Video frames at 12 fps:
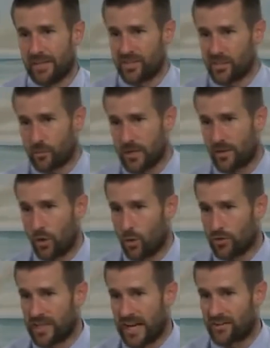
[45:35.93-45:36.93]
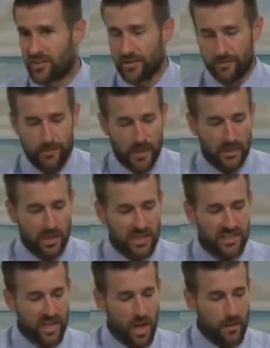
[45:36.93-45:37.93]
Let's just read the whole section. But look
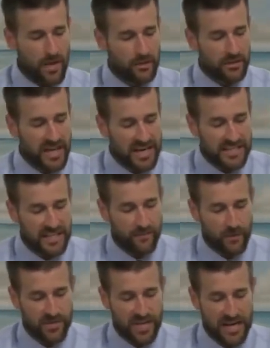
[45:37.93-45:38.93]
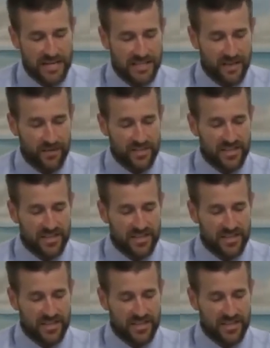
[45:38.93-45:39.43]
at Psalm 119, verse 97.